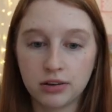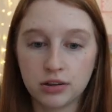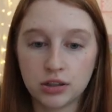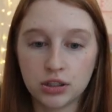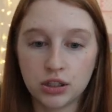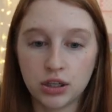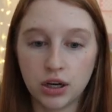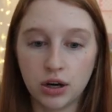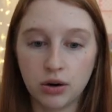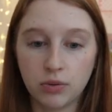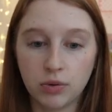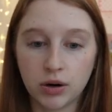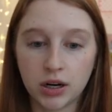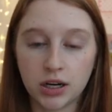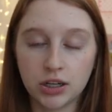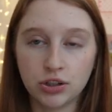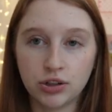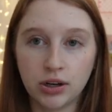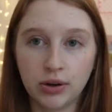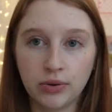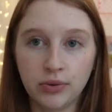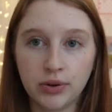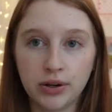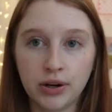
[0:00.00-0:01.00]
So we're going to
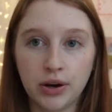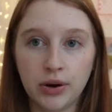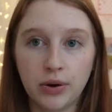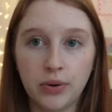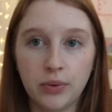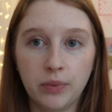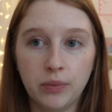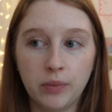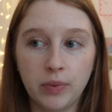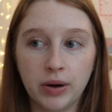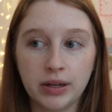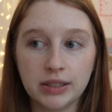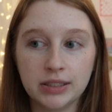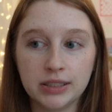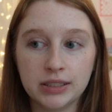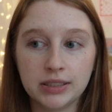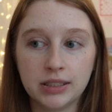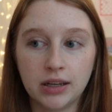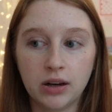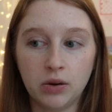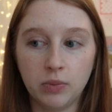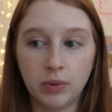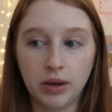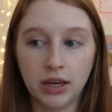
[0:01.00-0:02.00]
try only go once
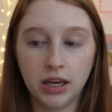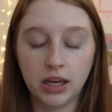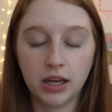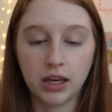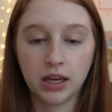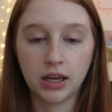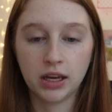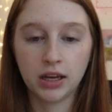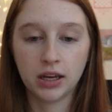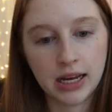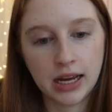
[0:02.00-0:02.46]
a week.